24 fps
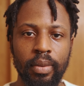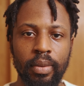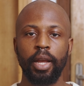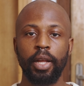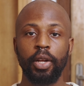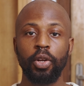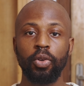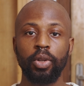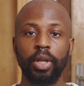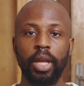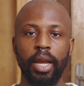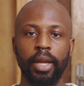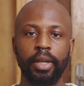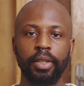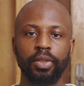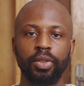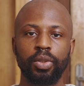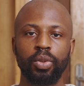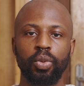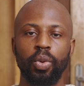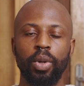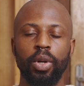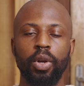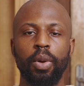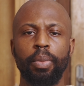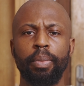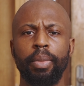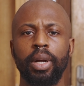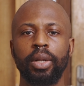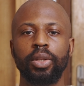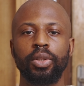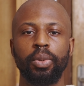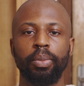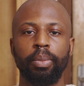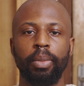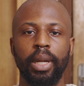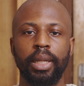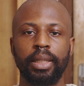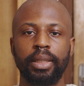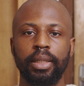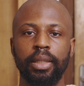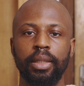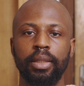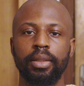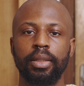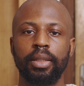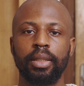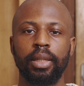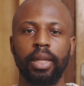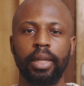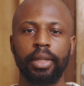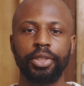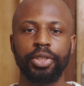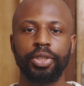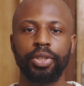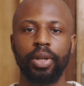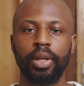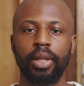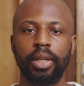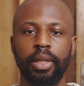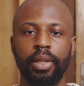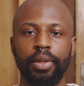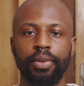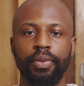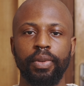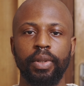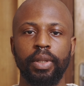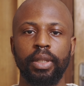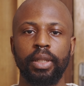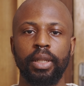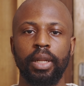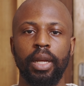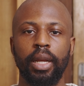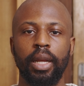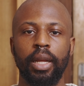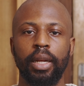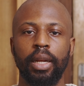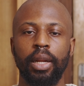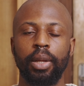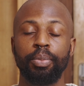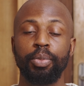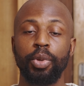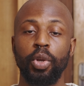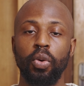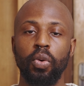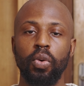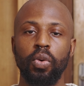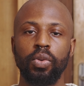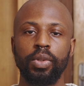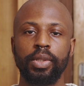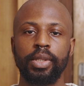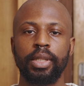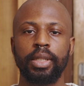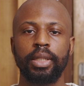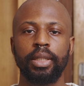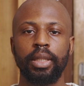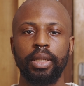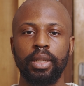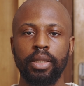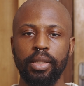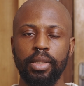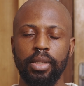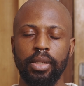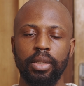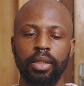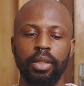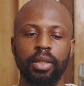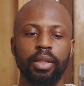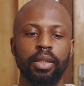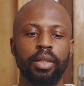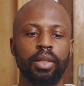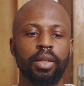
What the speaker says: Hello guys, welcome back to Madness in Nigeria Living, and I'm your host, Gesi.